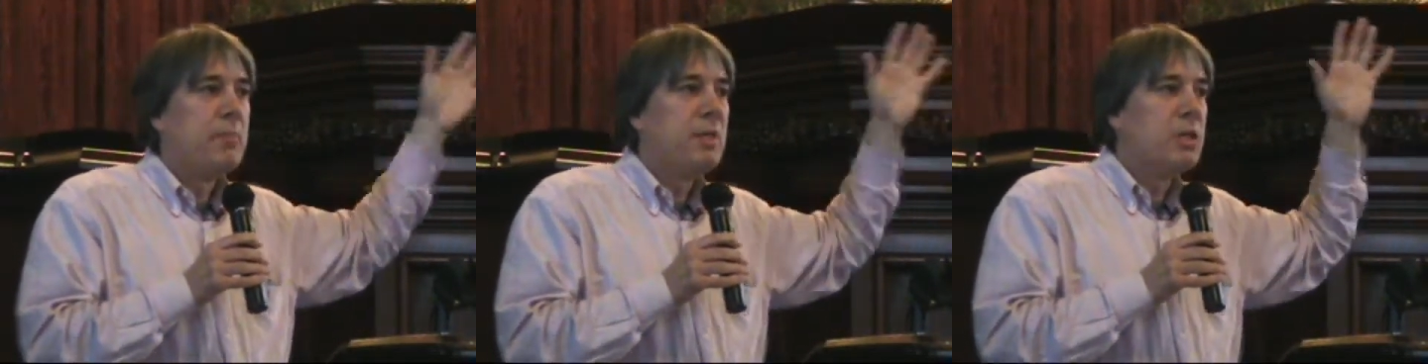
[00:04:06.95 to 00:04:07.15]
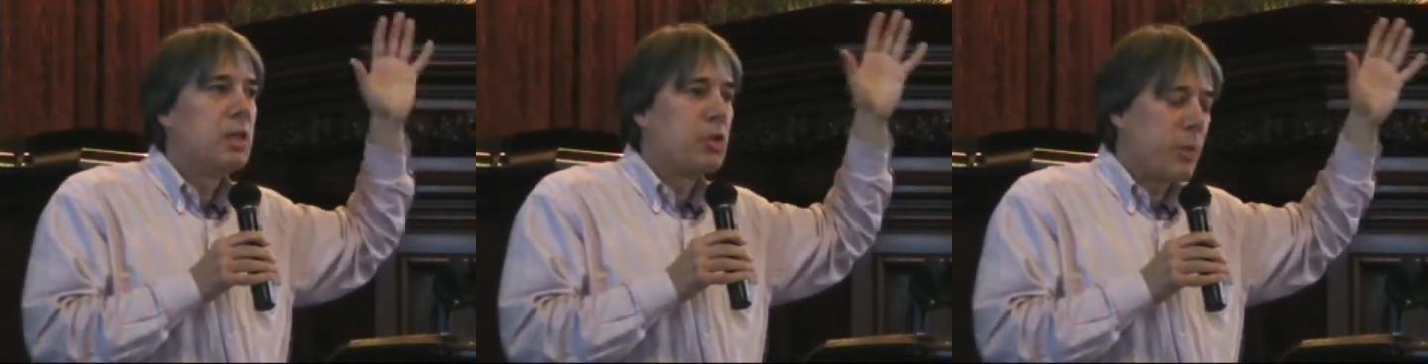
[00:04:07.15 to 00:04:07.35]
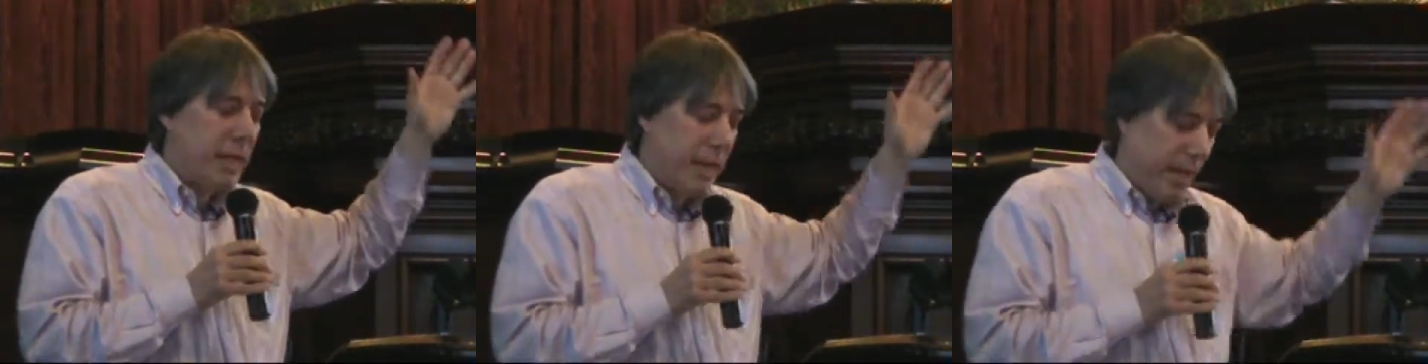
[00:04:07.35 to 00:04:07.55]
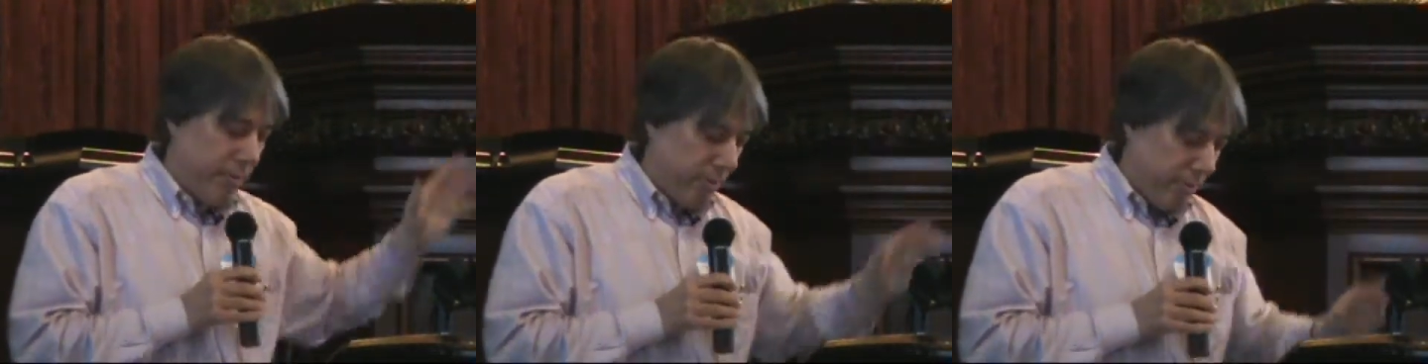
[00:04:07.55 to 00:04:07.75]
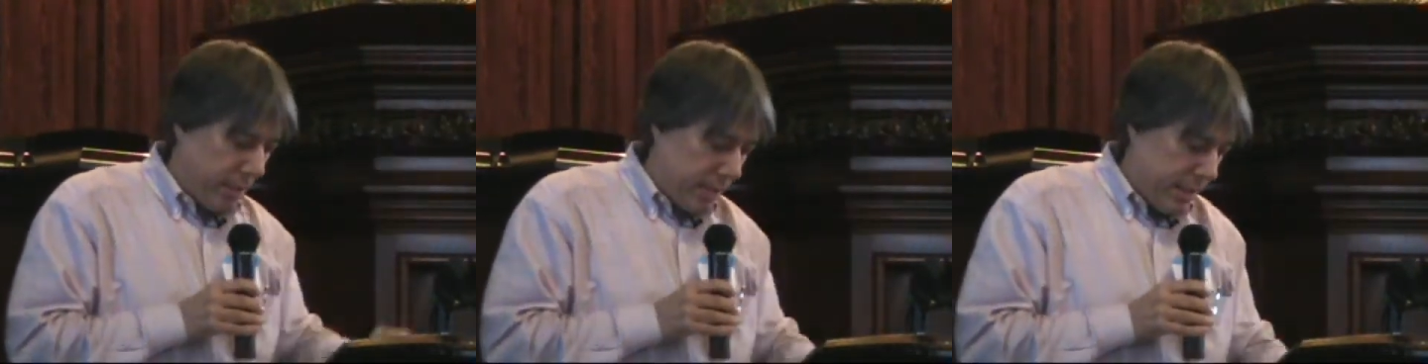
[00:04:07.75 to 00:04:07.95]
images we
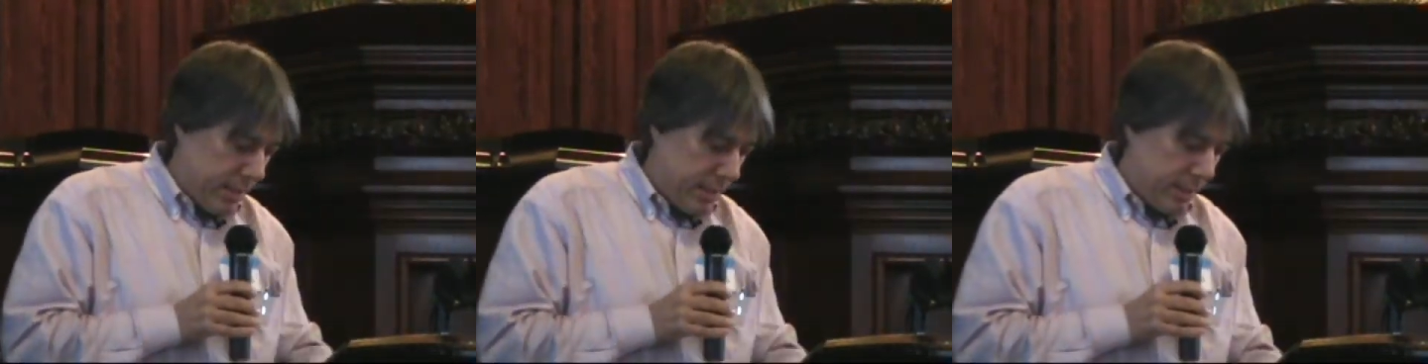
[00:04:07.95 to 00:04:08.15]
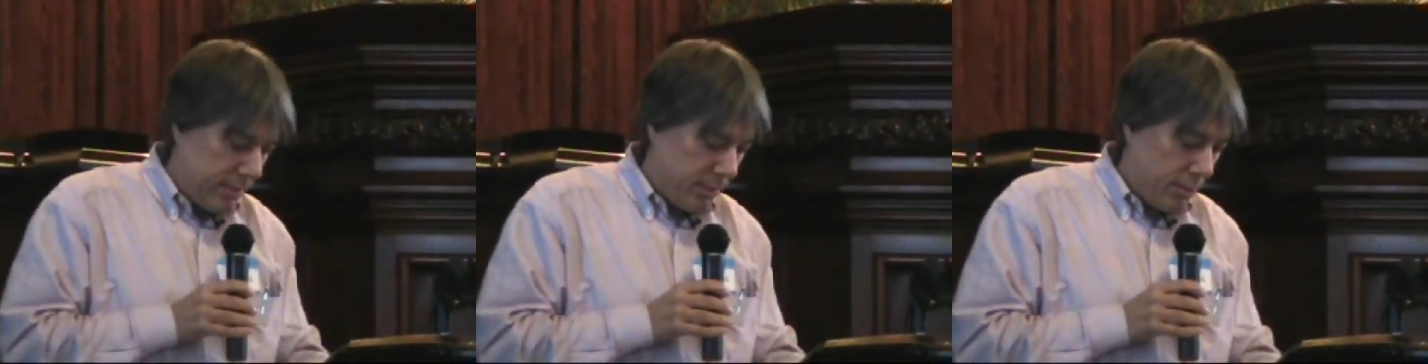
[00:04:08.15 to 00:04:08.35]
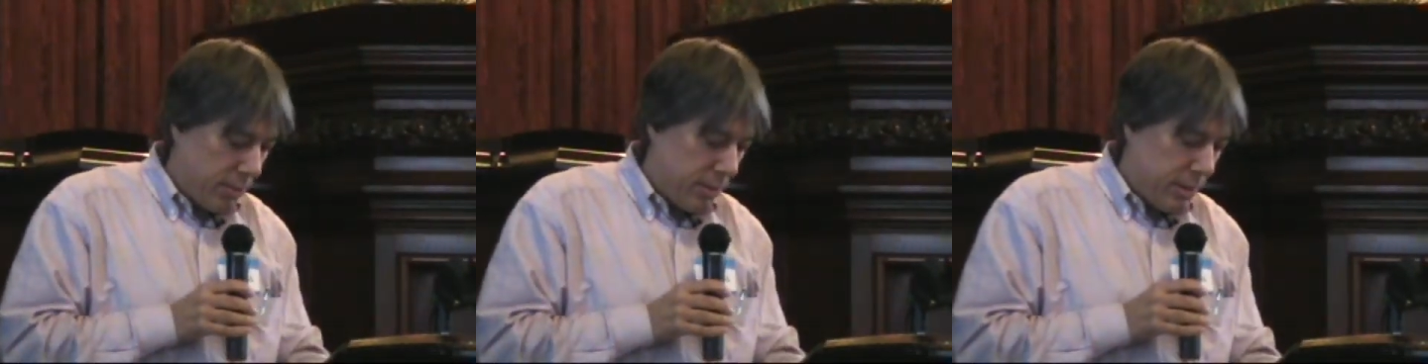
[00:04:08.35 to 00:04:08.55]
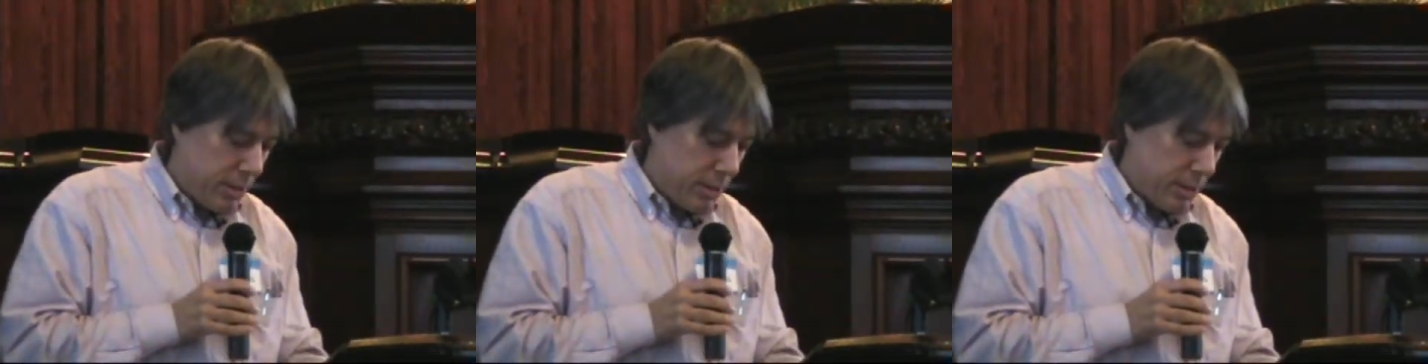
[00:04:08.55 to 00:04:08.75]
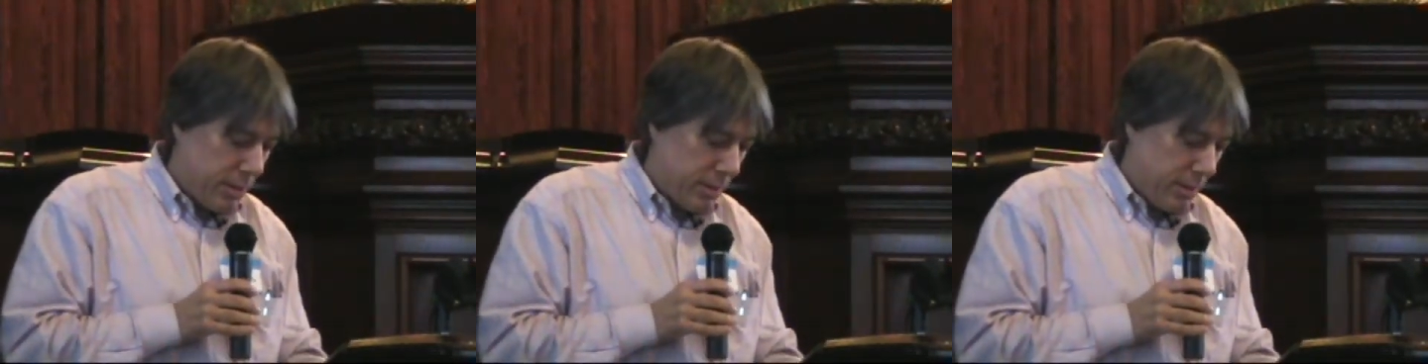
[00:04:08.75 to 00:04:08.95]
have of the
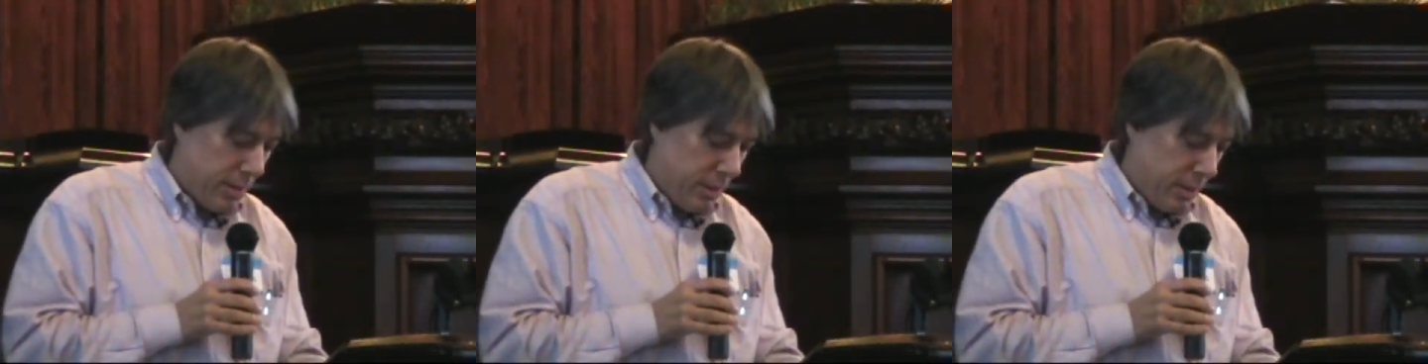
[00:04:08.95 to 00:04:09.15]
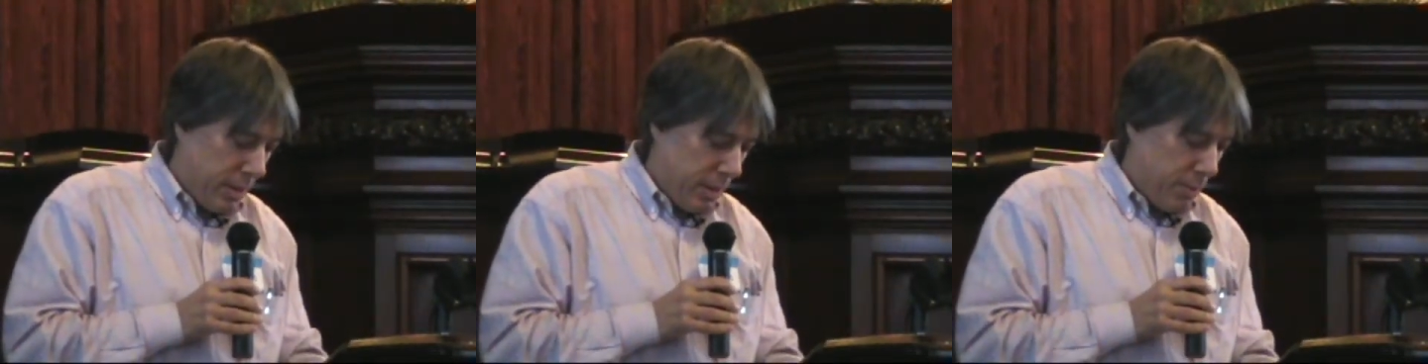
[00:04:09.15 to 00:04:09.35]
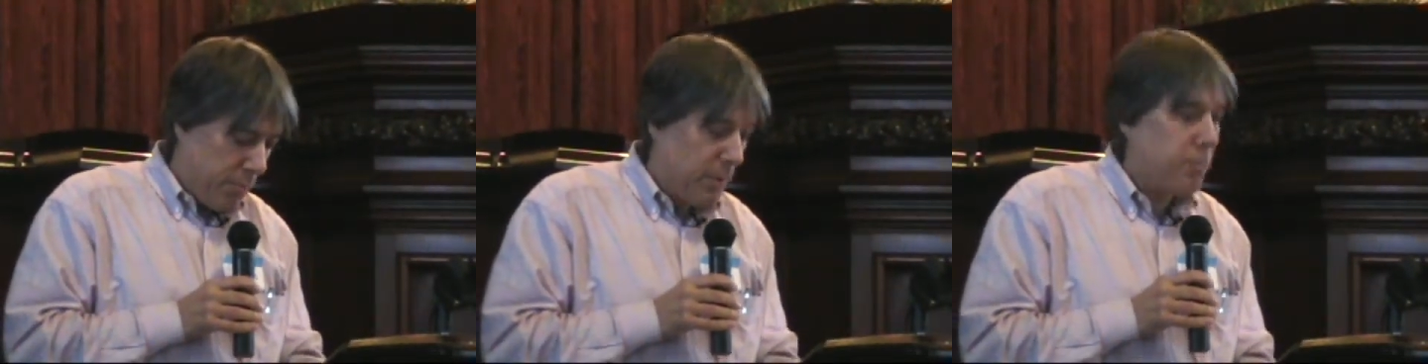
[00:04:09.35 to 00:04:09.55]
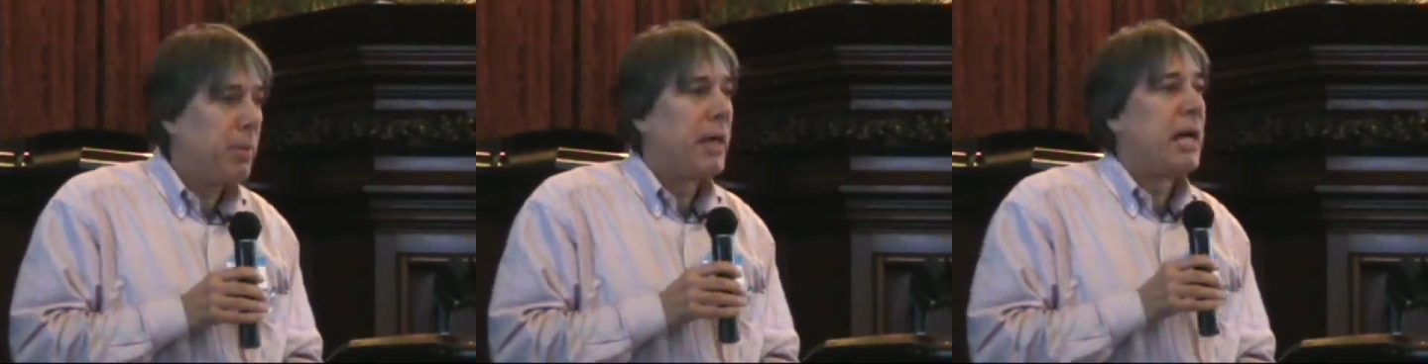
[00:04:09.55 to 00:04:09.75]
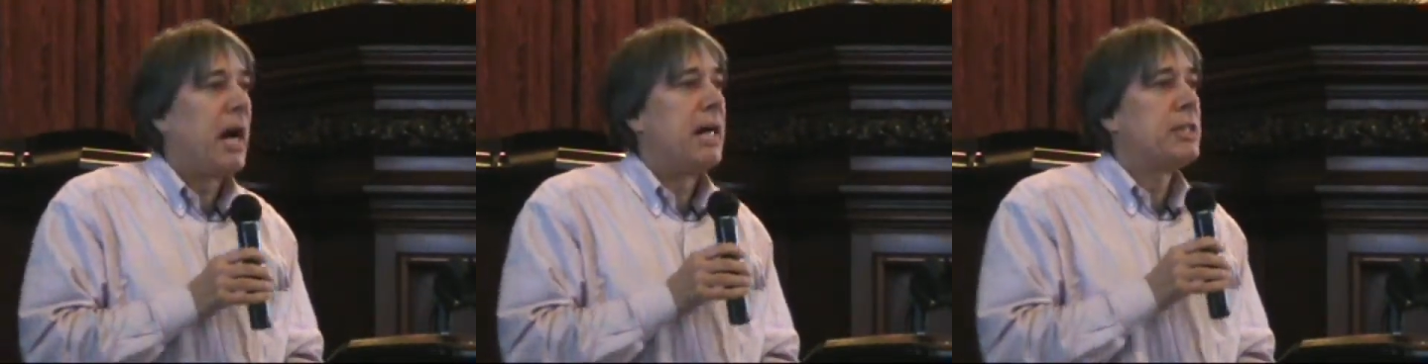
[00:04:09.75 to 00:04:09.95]
1930s, but
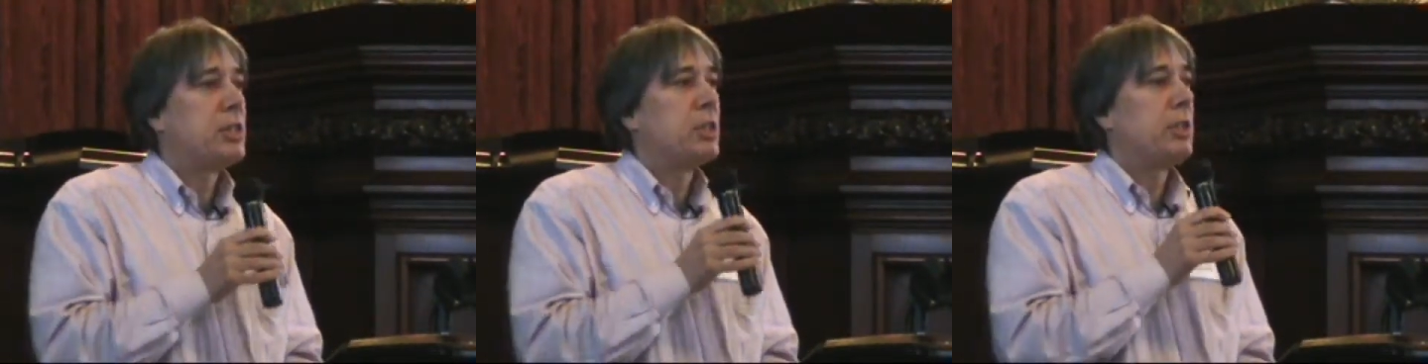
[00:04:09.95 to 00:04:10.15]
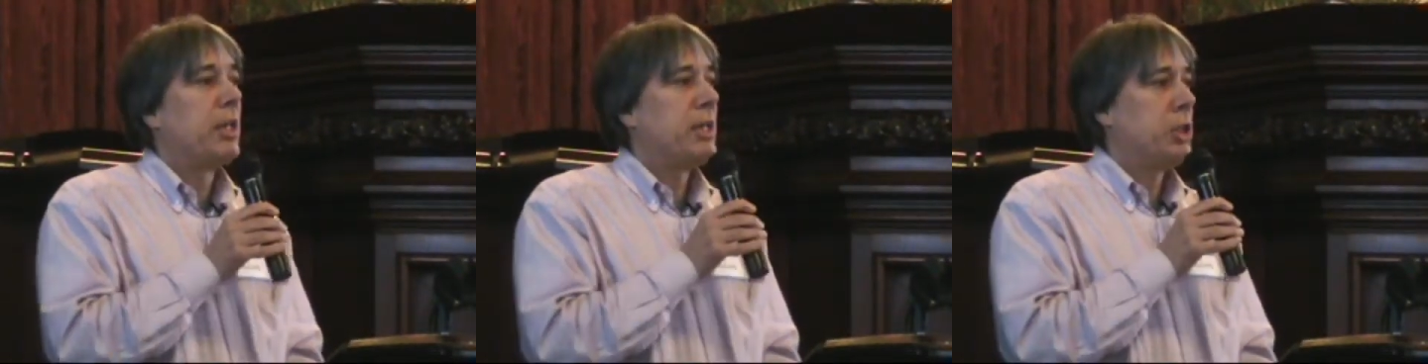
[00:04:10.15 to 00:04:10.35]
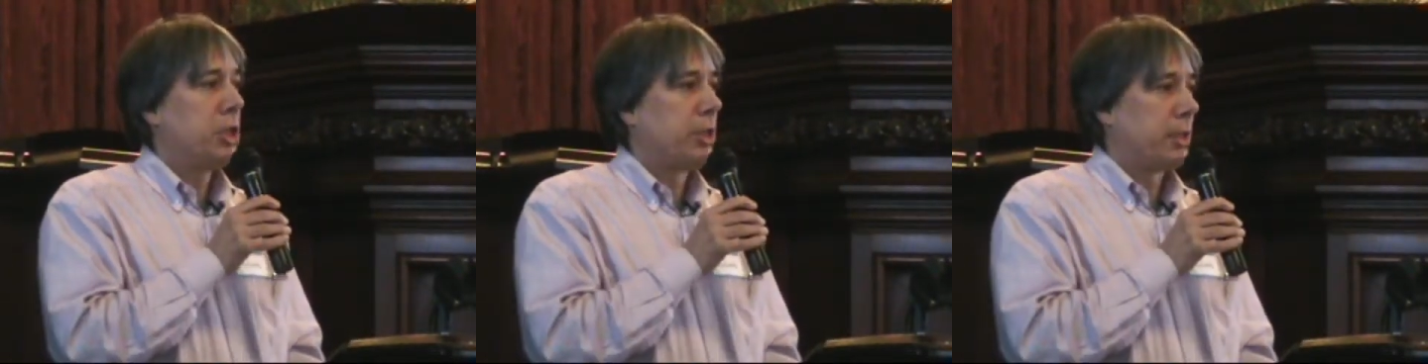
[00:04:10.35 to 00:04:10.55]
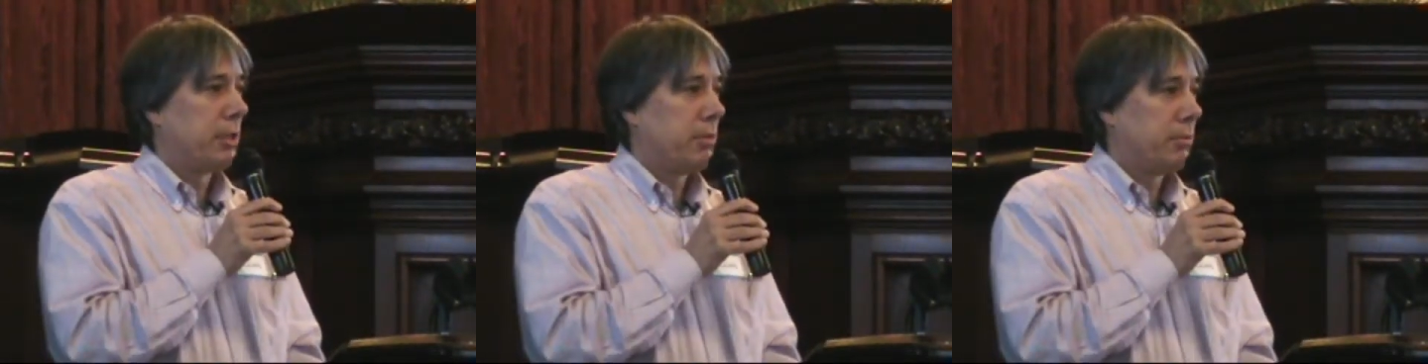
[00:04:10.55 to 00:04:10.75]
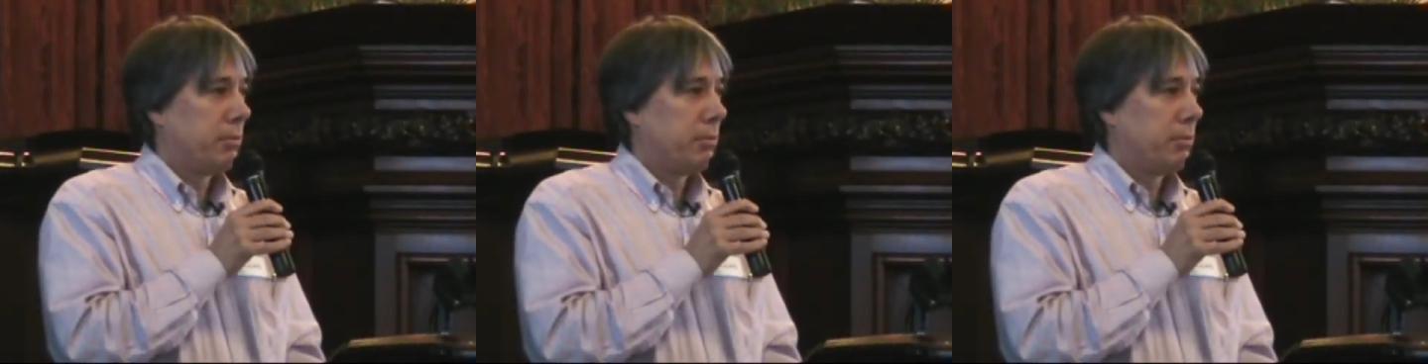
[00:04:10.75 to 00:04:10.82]
by isolation.